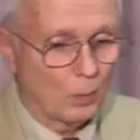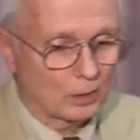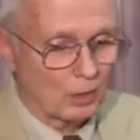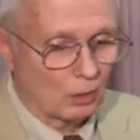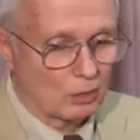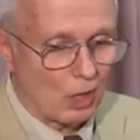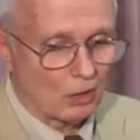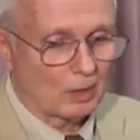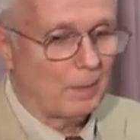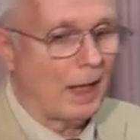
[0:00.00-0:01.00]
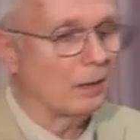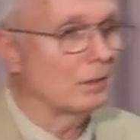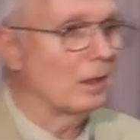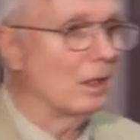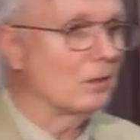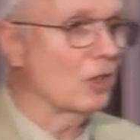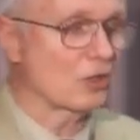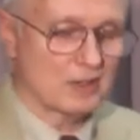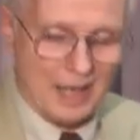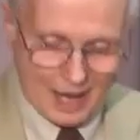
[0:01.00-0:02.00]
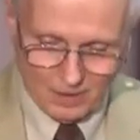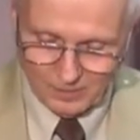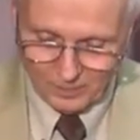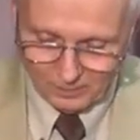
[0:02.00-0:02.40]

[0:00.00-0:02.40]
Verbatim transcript: we're going to talk about just now.